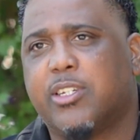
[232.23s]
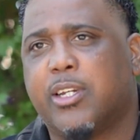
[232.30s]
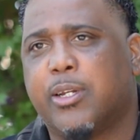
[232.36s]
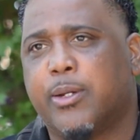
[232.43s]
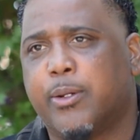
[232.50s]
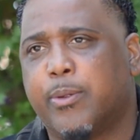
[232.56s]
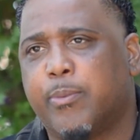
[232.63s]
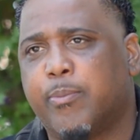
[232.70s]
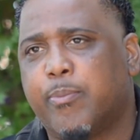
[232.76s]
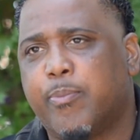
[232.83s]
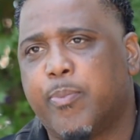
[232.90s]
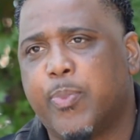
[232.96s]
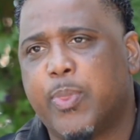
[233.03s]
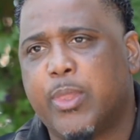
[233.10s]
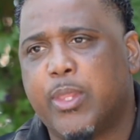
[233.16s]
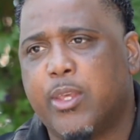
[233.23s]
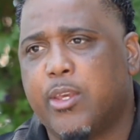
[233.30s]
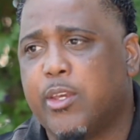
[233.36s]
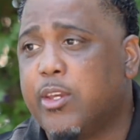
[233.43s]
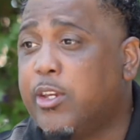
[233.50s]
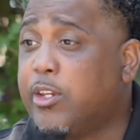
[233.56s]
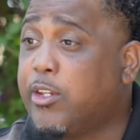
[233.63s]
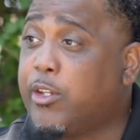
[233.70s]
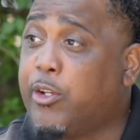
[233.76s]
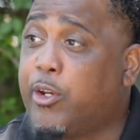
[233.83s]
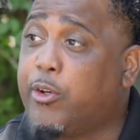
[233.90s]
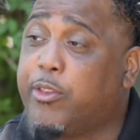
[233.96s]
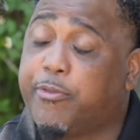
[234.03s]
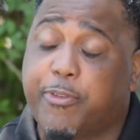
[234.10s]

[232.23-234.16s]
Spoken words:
The